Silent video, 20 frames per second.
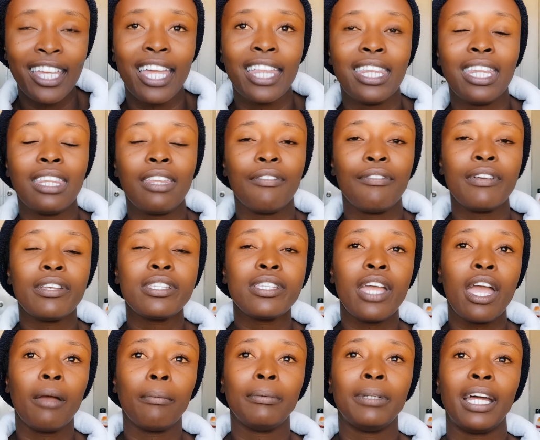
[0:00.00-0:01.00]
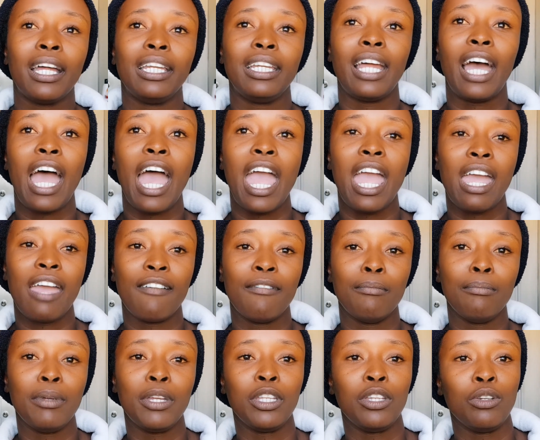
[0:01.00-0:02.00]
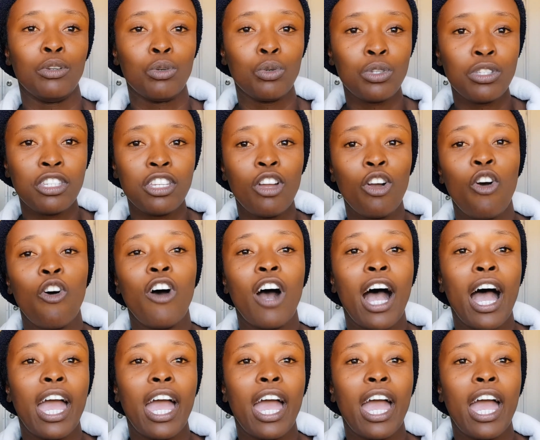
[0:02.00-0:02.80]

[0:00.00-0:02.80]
And then the first app that I have been using or